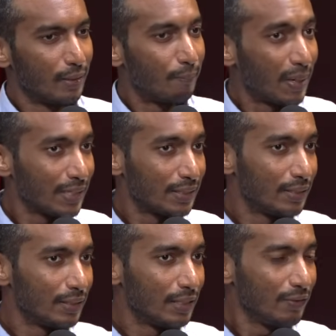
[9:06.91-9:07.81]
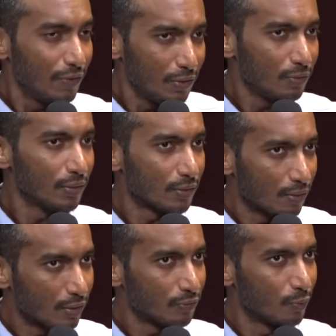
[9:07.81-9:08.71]
But even though these
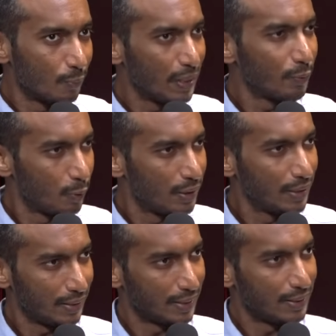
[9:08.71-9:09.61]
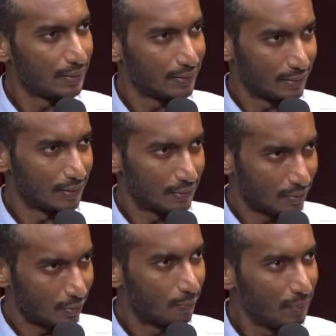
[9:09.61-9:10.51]
laws were made within that list,
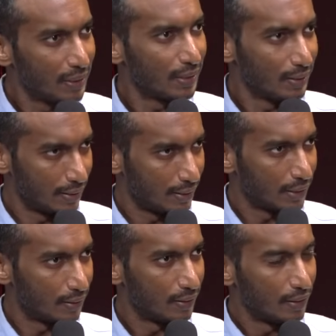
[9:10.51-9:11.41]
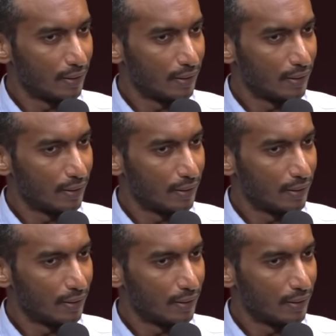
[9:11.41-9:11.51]
it's competently done,